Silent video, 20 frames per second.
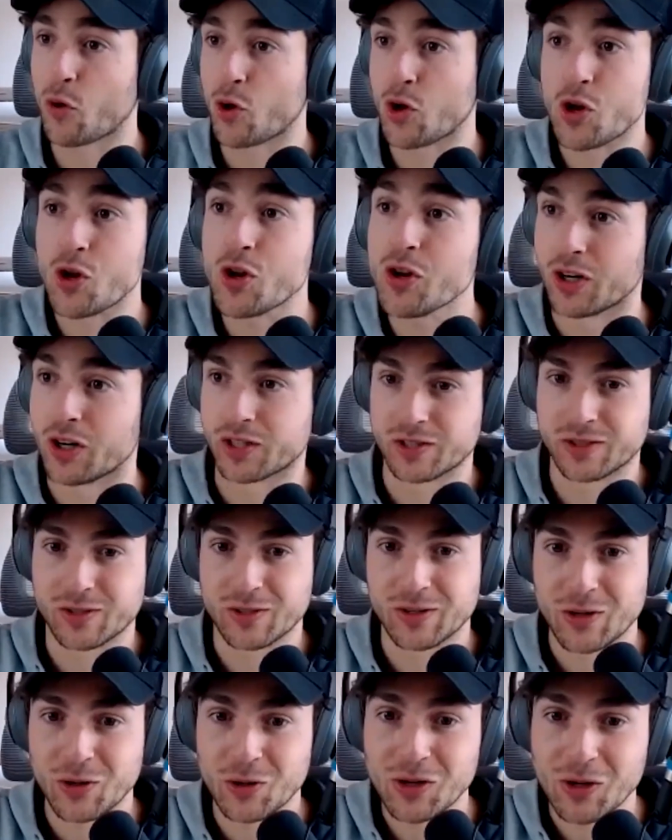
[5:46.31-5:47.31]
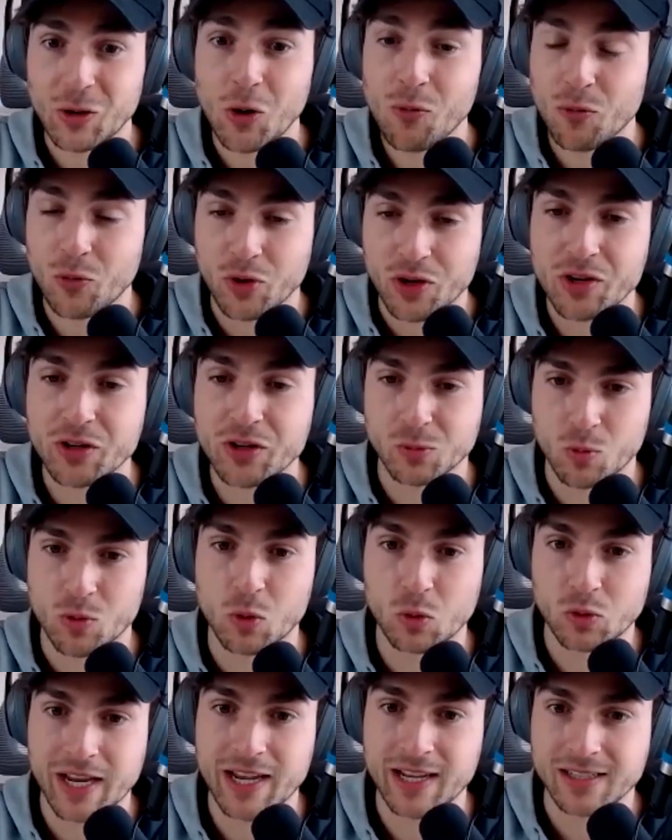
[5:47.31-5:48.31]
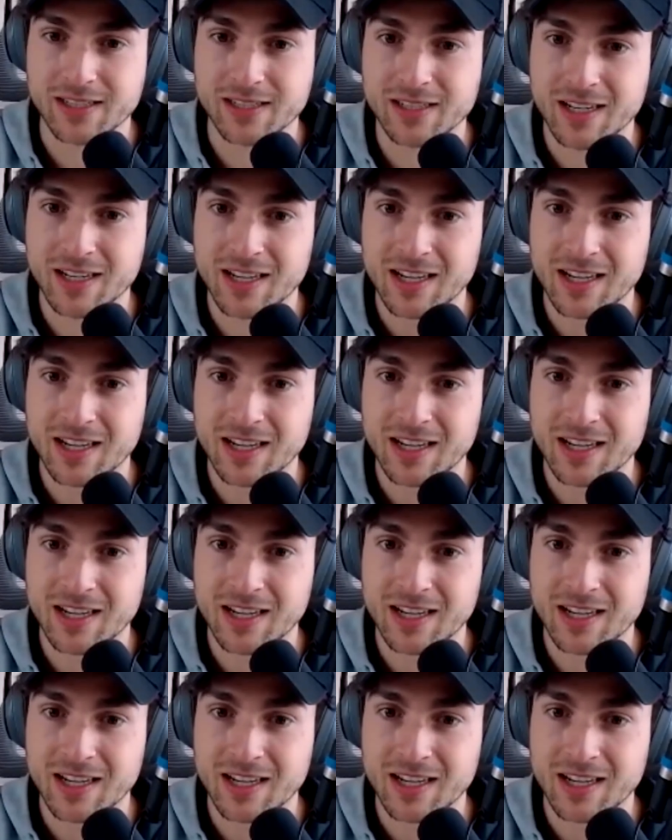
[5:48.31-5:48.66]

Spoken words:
years. You can go for years with those hits,